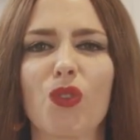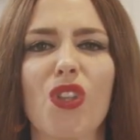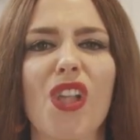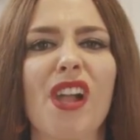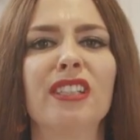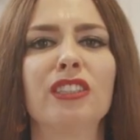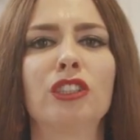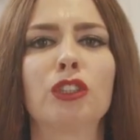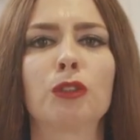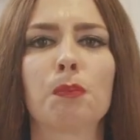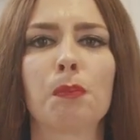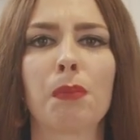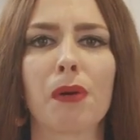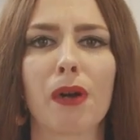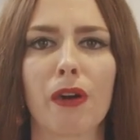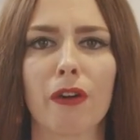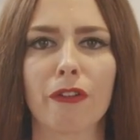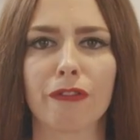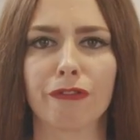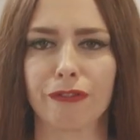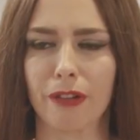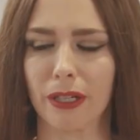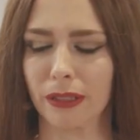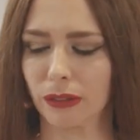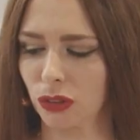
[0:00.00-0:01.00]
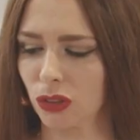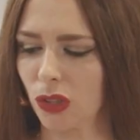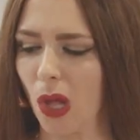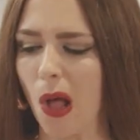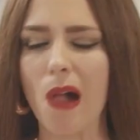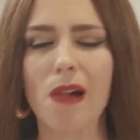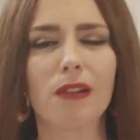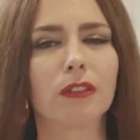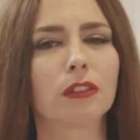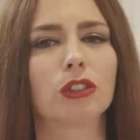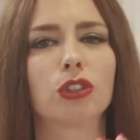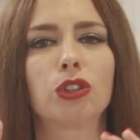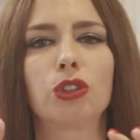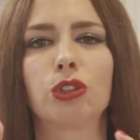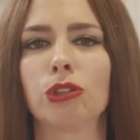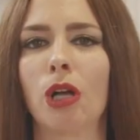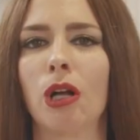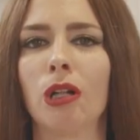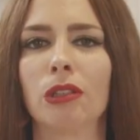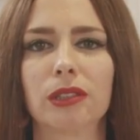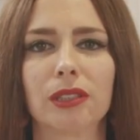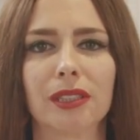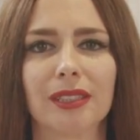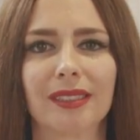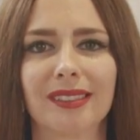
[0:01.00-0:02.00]
It's perfect.
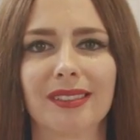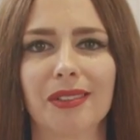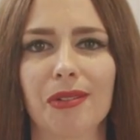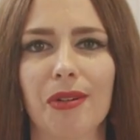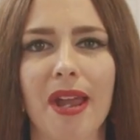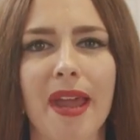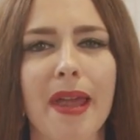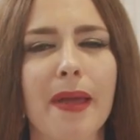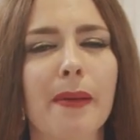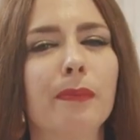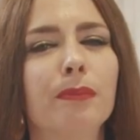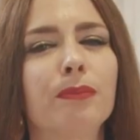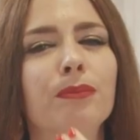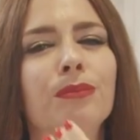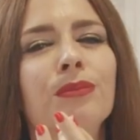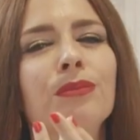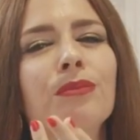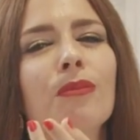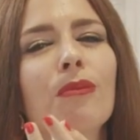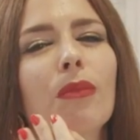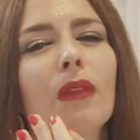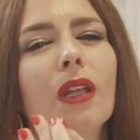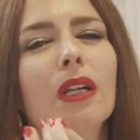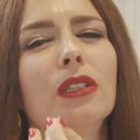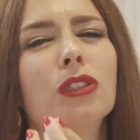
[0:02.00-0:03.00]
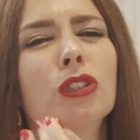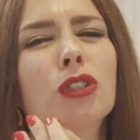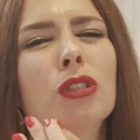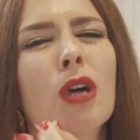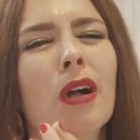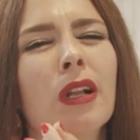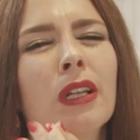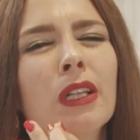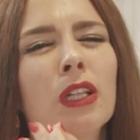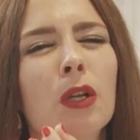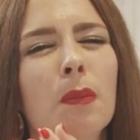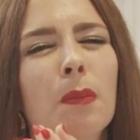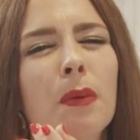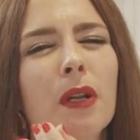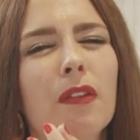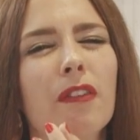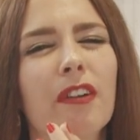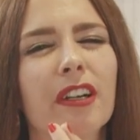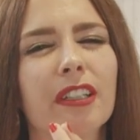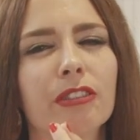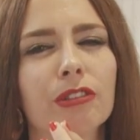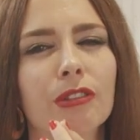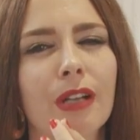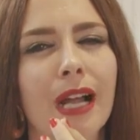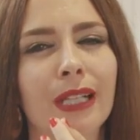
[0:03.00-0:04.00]
Salt is great. We've got a little bit of
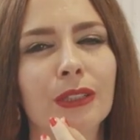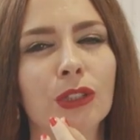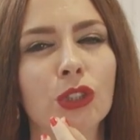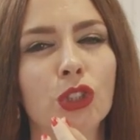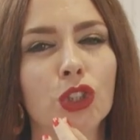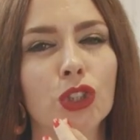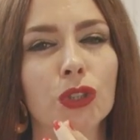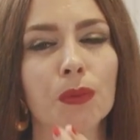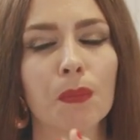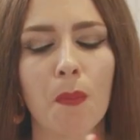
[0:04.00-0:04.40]
a crunch.